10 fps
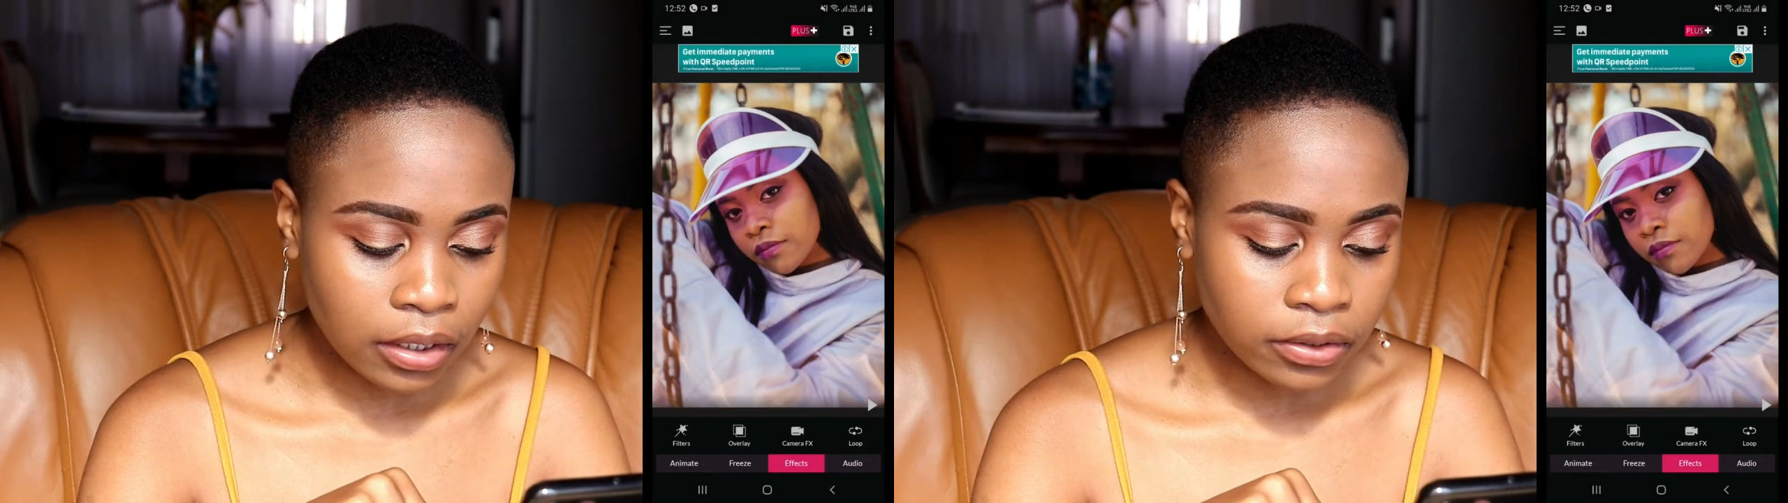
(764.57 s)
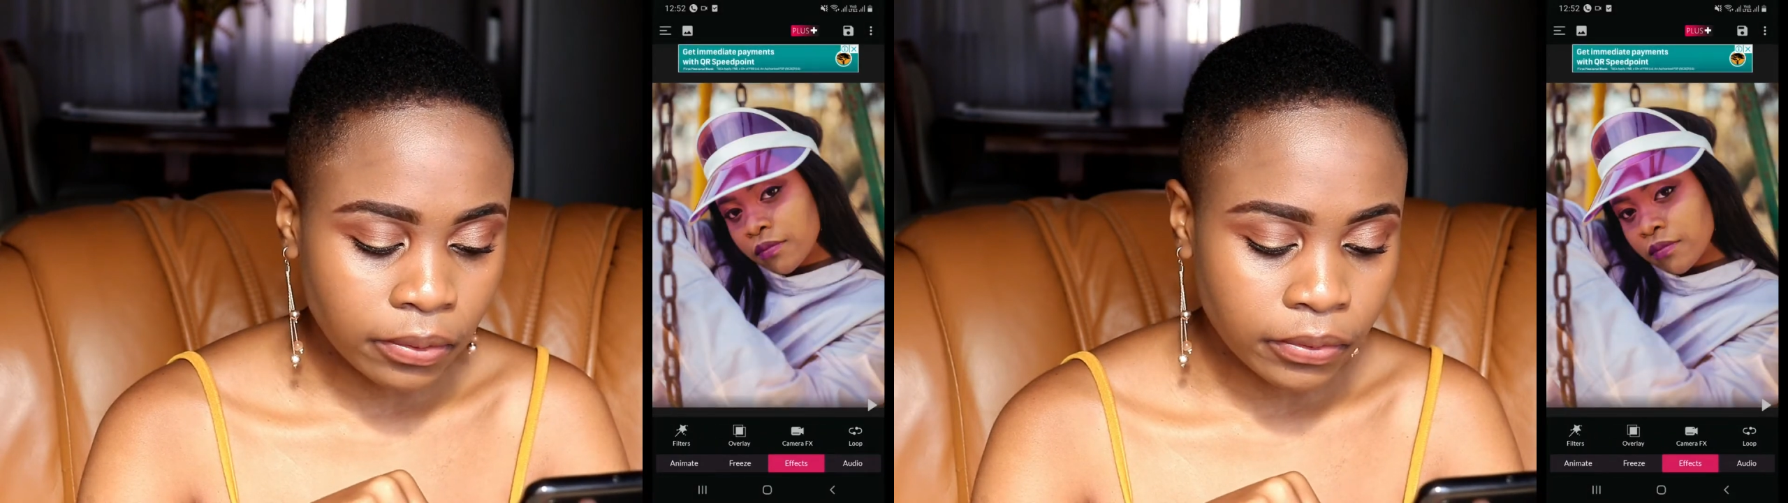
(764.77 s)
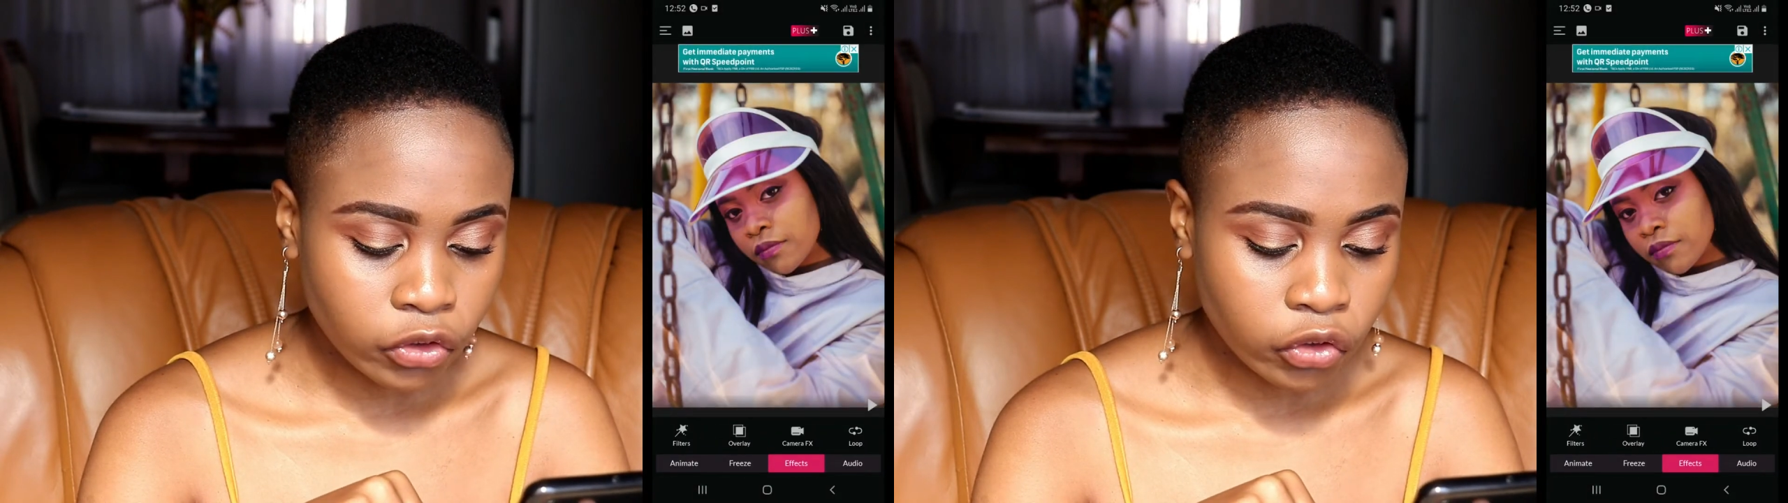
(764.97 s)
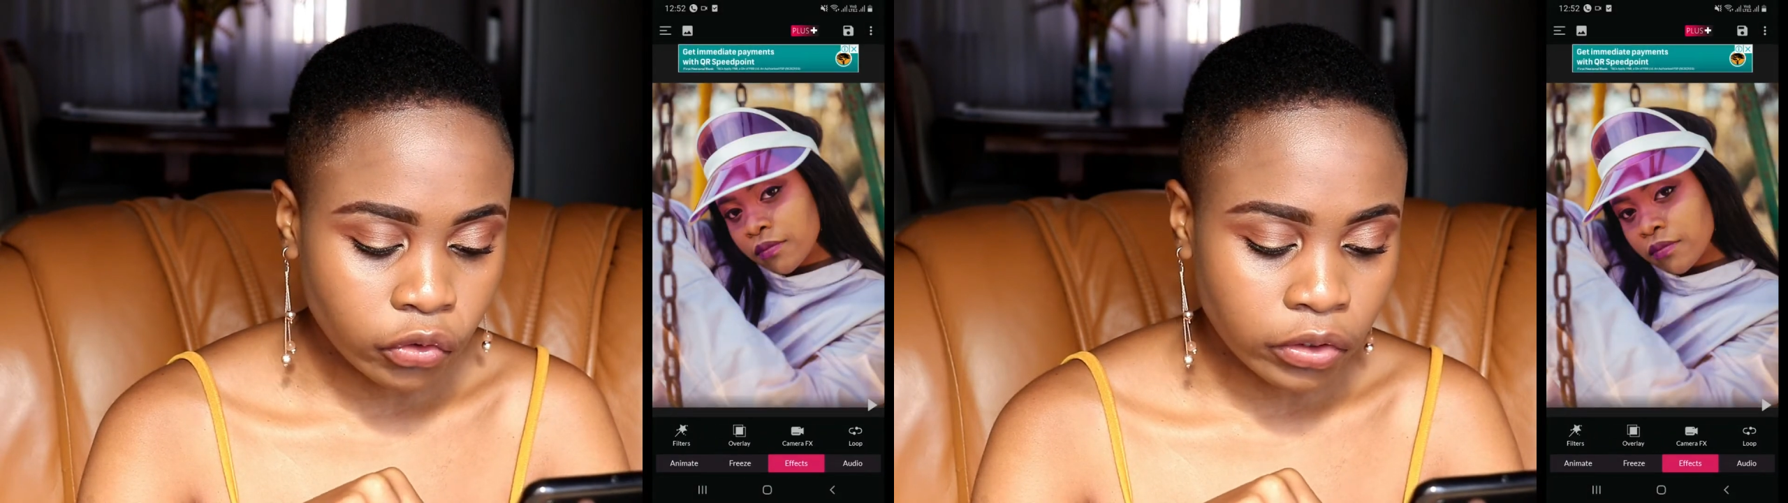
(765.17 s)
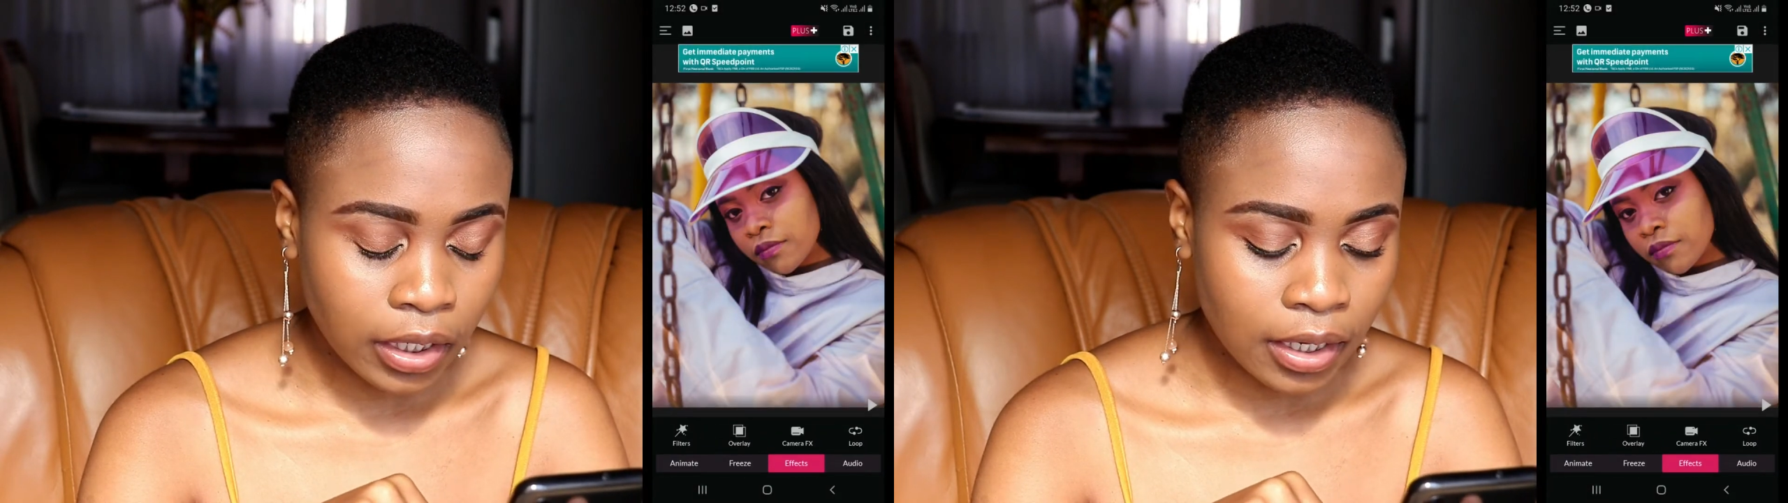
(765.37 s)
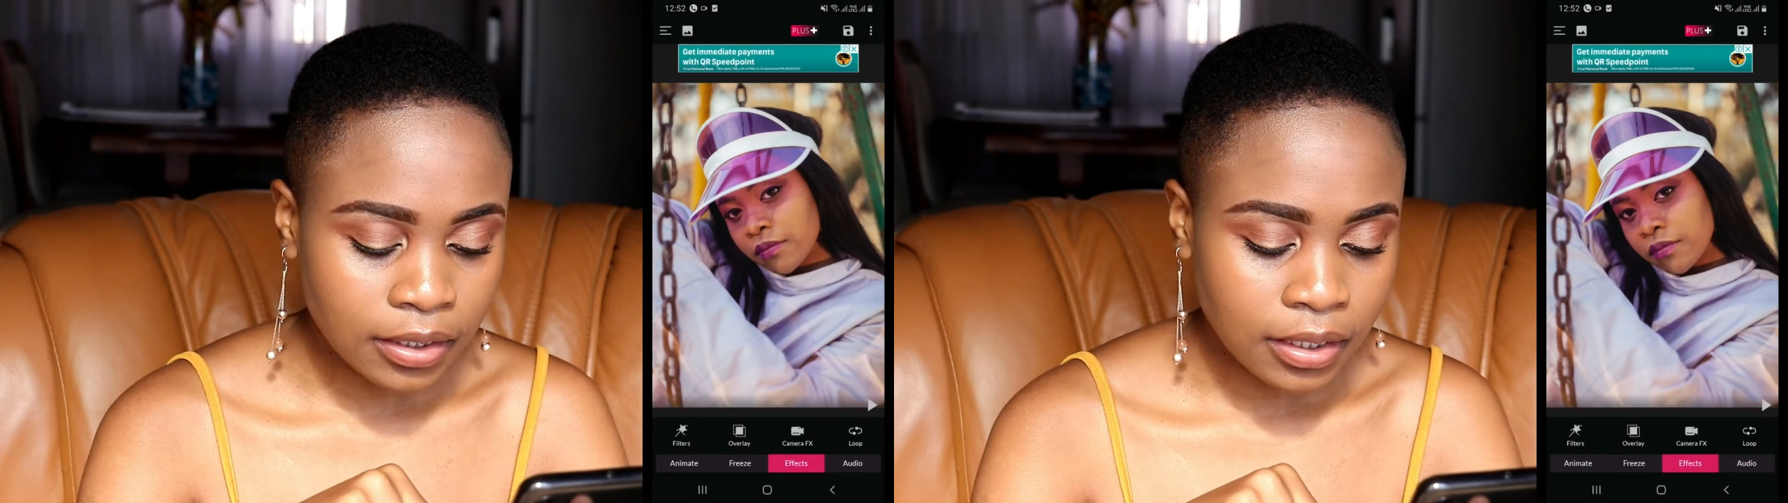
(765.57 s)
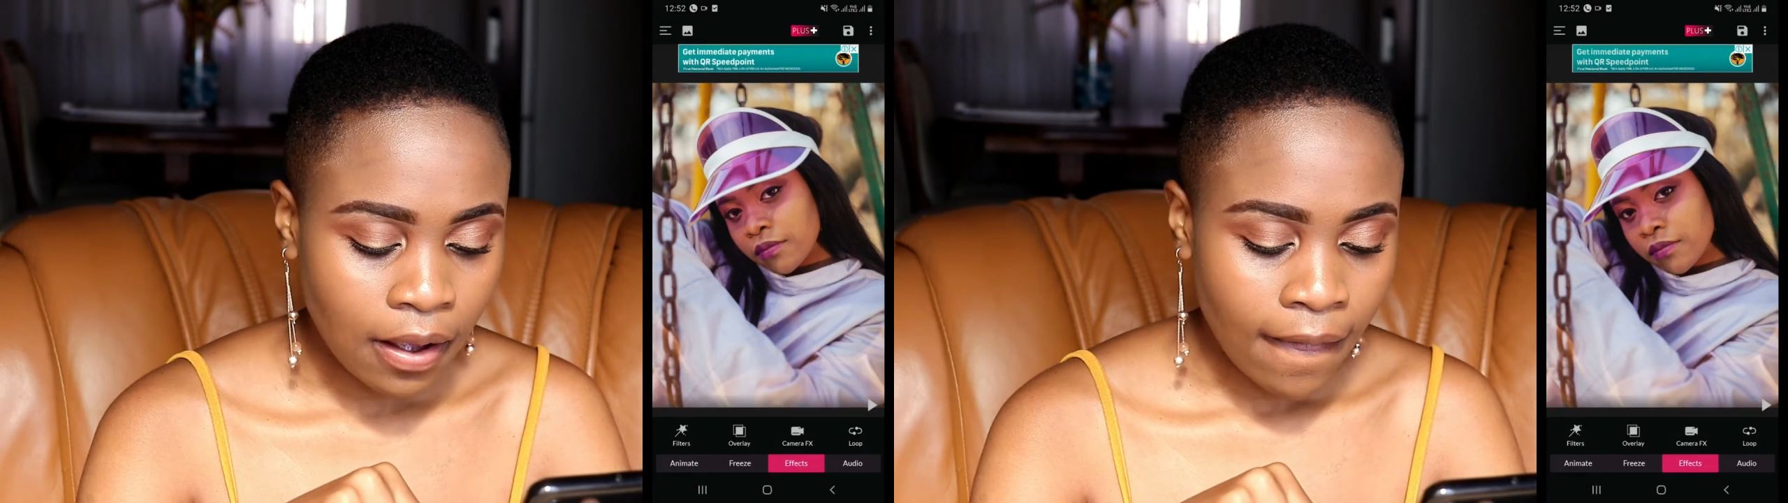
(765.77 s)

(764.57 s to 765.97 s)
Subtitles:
Also, I want to show you guys.